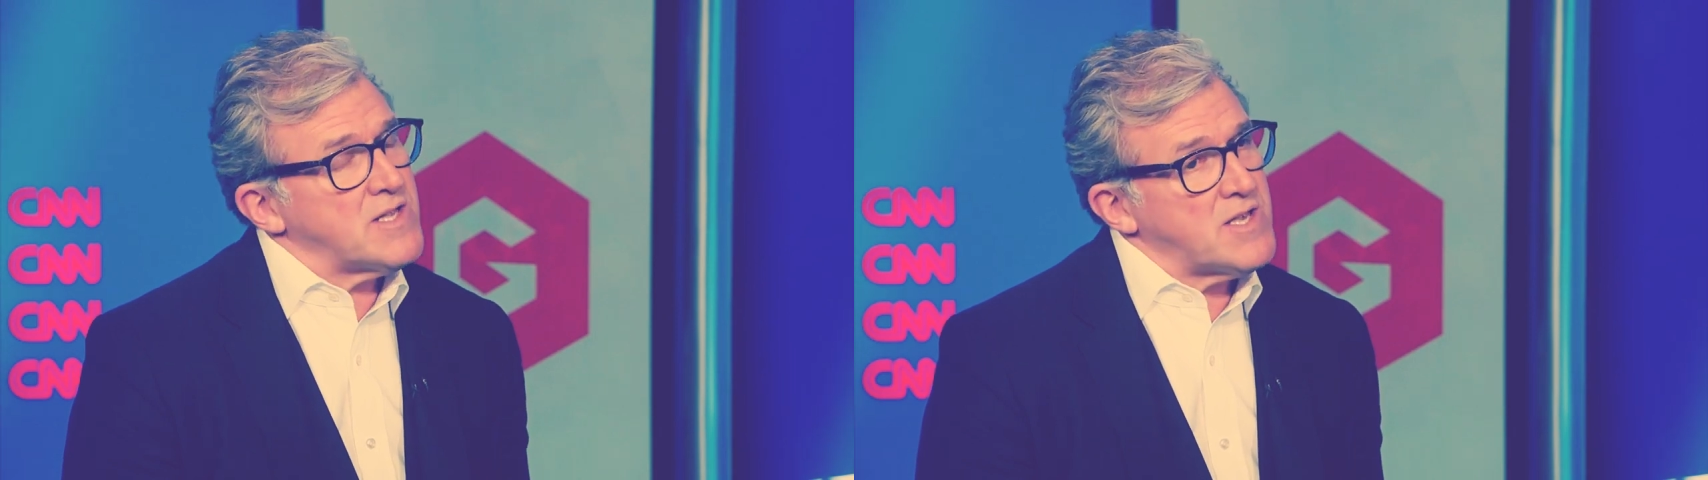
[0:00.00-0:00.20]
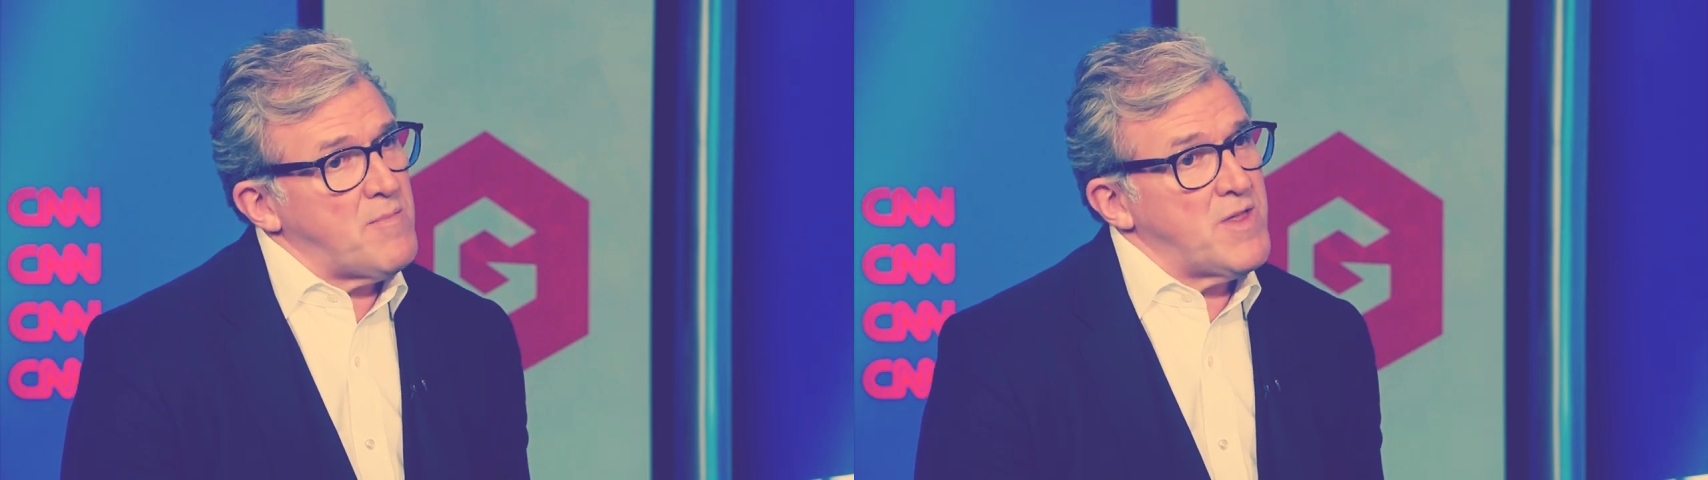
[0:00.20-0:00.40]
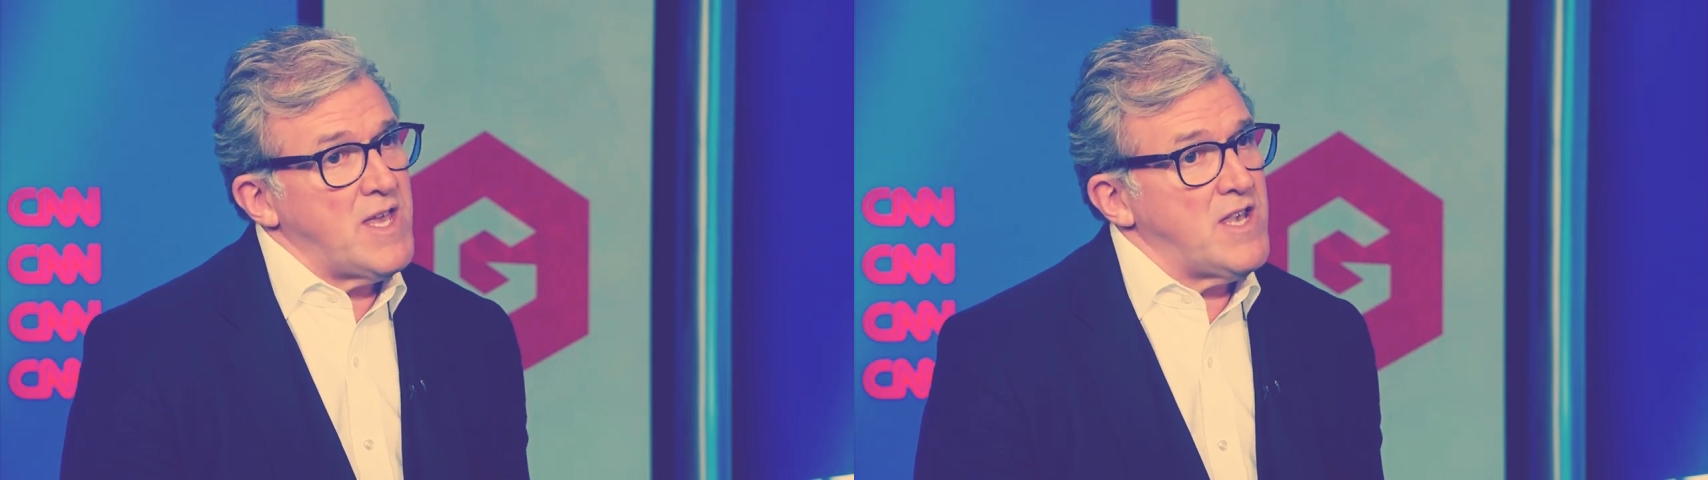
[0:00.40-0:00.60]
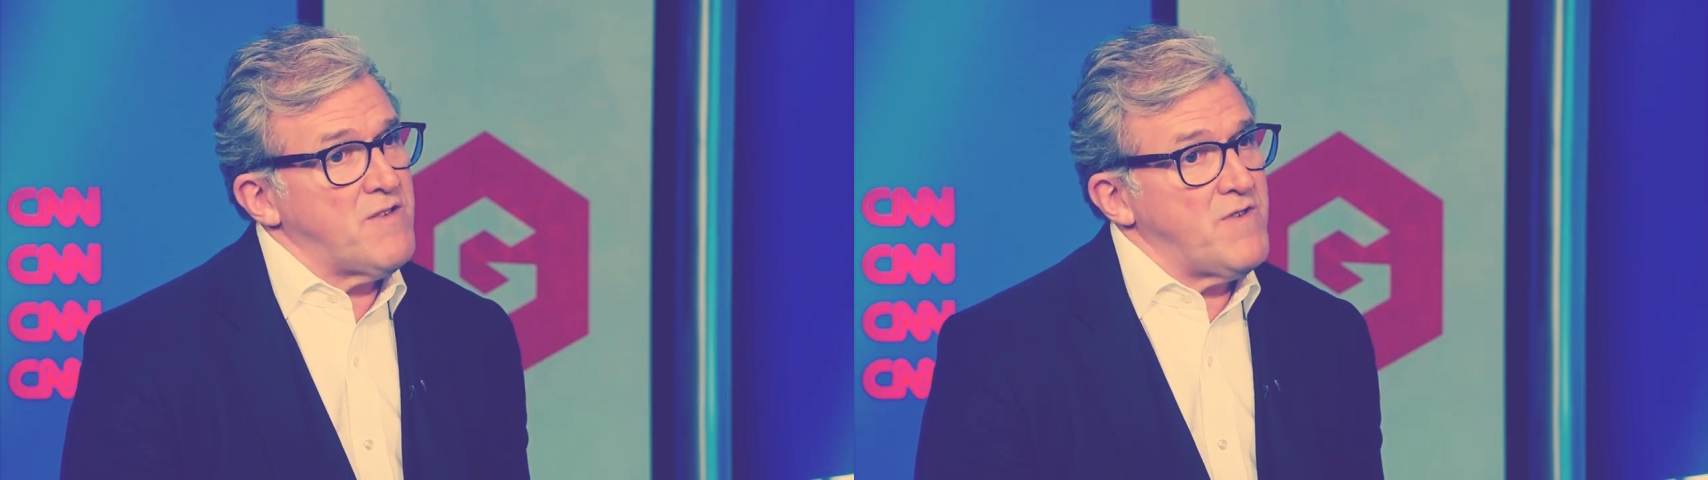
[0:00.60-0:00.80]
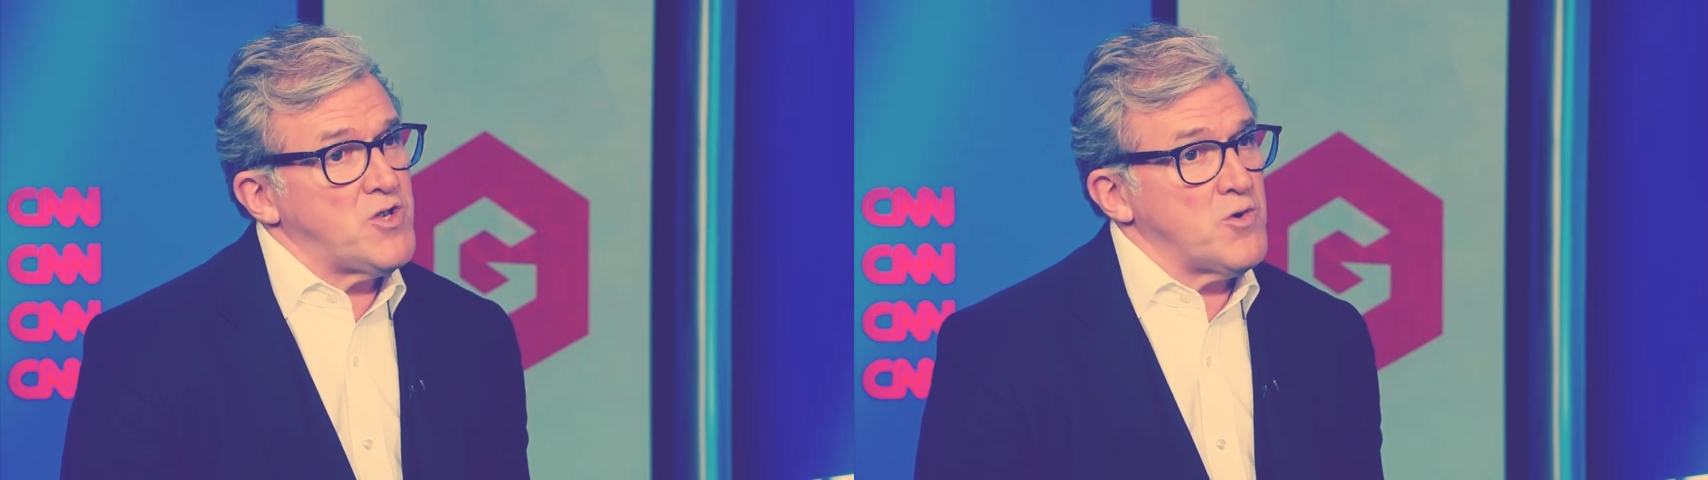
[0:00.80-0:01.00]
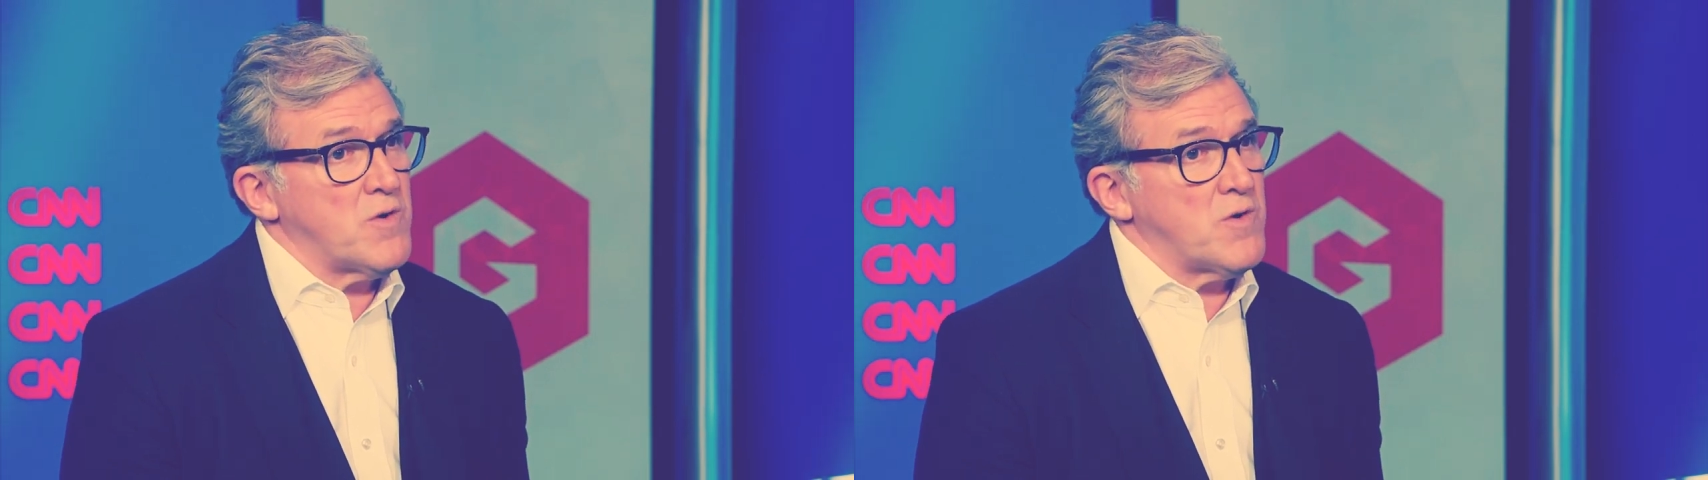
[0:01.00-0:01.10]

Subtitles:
and some of the individual...